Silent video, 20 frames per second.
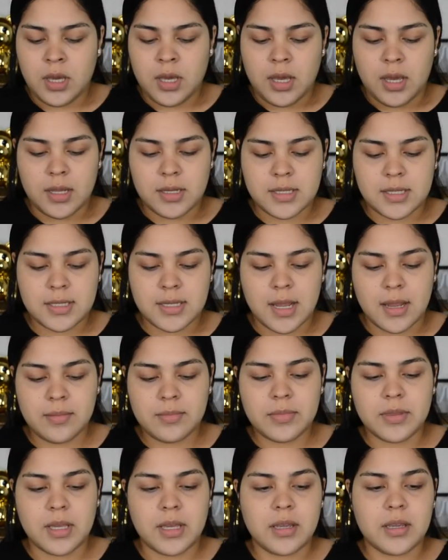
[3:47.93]
and same
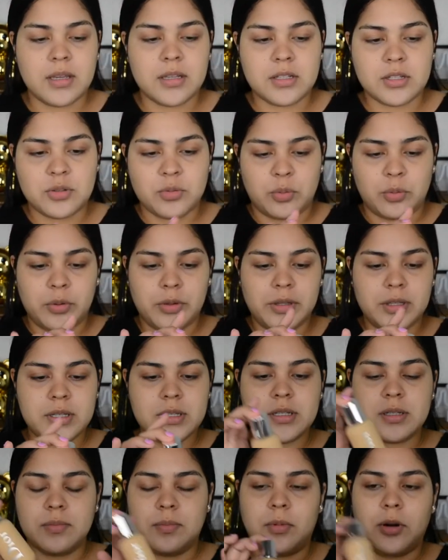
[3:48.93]
thing, it's really
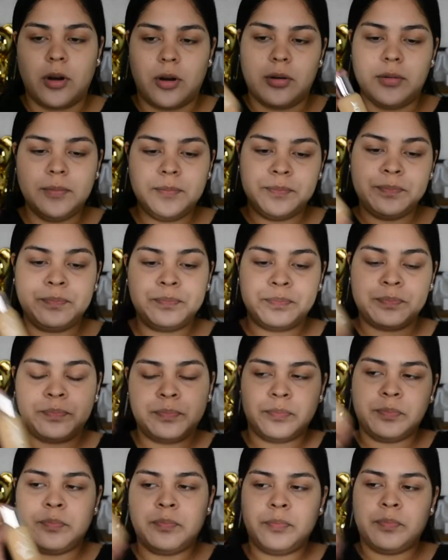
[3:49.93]
small,
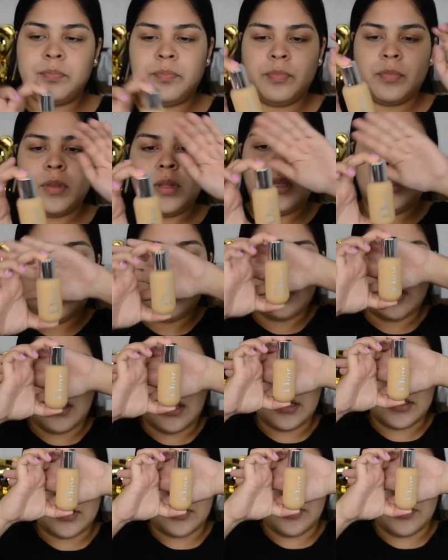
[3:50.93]
as